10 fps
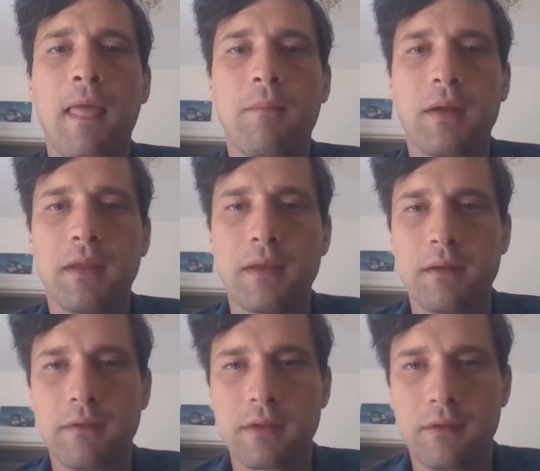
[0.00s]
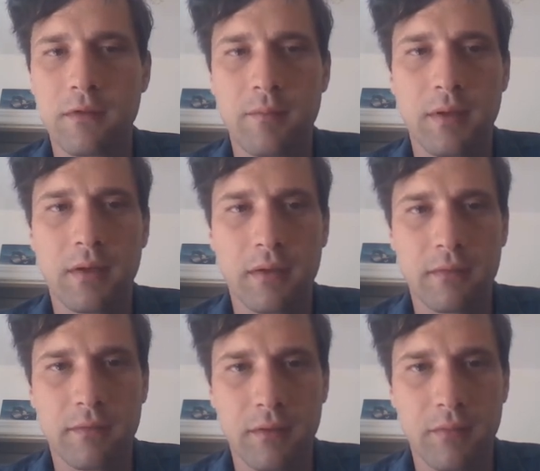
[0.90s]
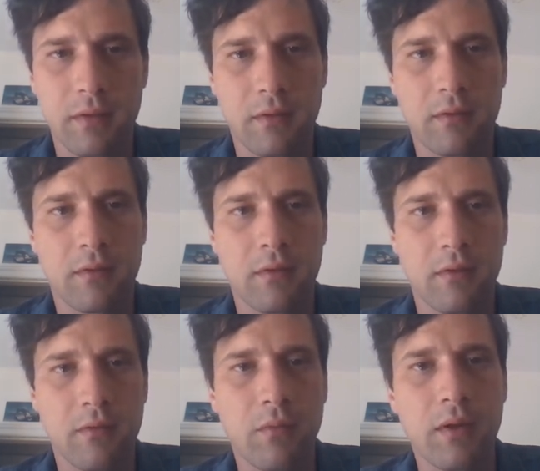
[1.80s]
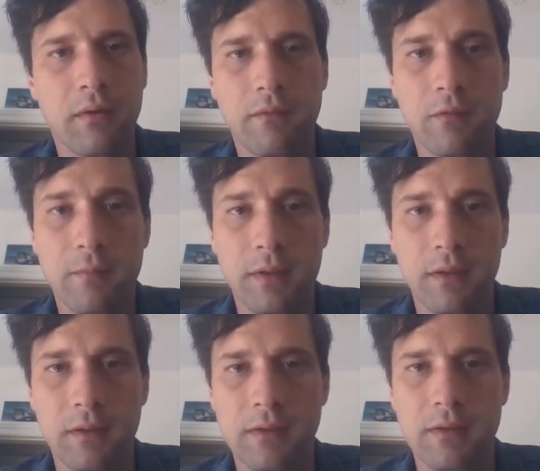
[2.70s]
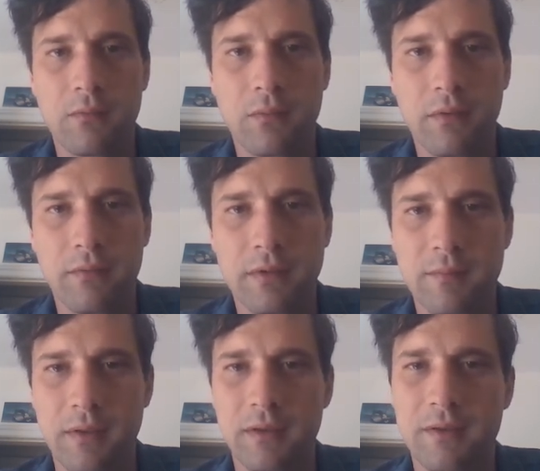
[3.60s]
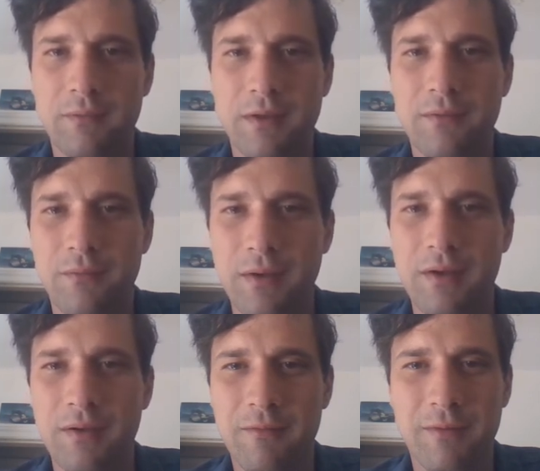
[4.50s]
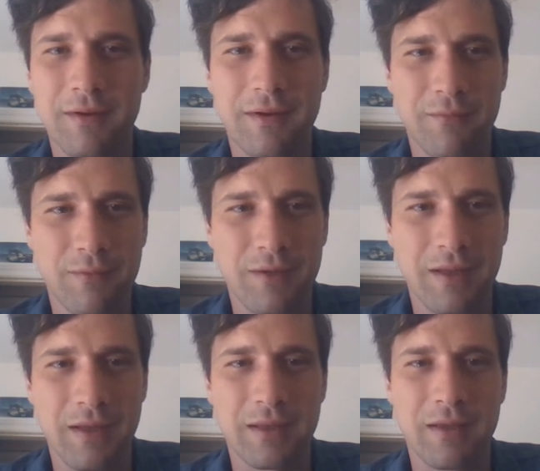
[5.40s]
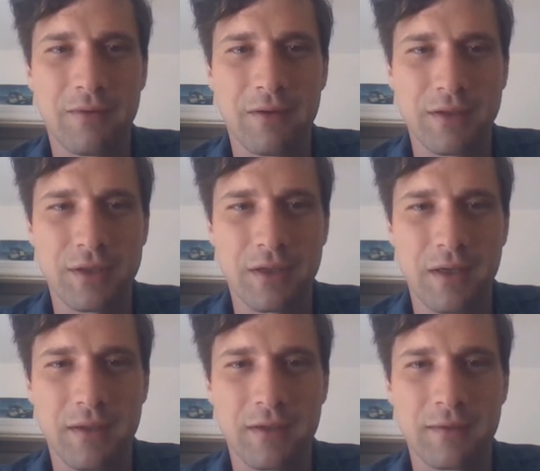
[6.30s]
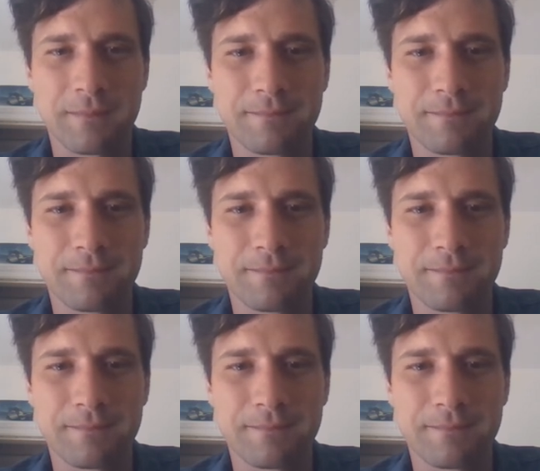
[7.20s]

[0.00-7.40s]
By the end of his autobiography, we are well informed in at least one respect. We know when, where, and what Letao has shot.